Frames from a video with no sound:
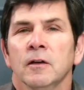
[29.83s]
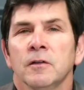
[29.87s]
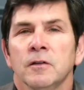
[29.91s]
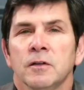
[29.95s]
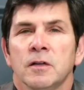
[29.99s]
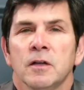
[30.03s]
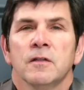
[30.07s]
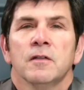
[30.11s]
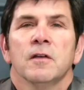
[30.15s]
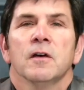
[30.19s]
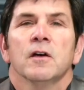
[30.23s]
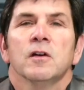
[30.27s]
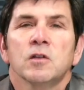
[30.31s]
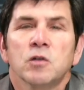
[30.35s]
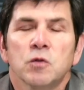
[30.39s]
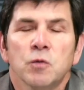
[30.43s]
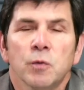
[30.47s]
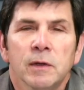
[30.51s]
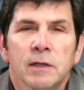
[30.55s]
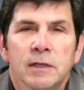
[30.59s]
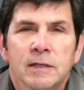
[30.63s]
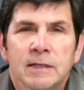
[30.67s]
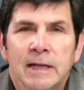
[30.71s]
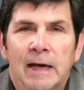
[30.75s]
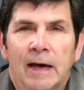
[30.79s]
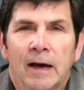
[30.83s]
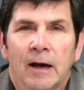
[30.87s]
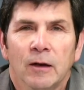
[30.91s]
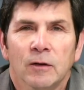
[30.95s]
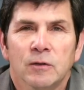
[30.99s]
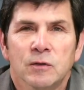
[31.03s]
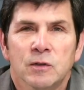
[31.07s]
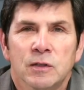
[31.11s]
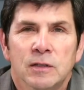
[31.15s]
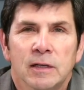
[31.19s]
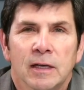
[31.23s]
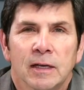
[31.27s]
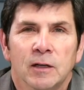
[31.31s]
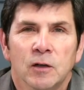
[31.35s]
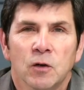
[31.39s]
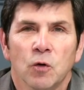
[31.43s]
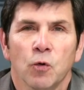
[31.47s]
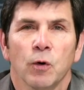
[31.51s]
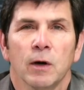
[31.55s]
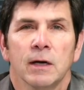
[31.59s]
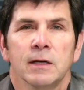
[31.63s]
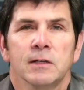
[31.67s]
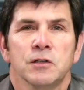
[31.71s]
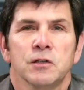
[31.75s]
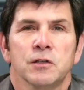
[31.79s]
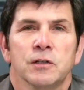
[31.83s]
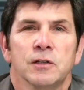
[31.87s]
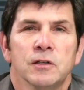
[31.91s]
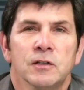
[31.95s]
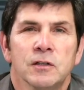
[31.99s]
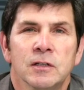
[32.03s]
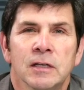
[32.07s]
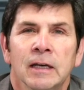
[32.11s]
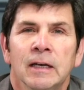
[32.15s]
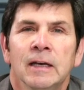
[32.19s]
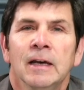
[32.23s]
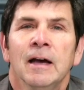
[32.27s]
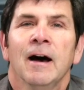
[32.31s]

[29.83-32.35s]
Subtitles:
to those with doubts and questions.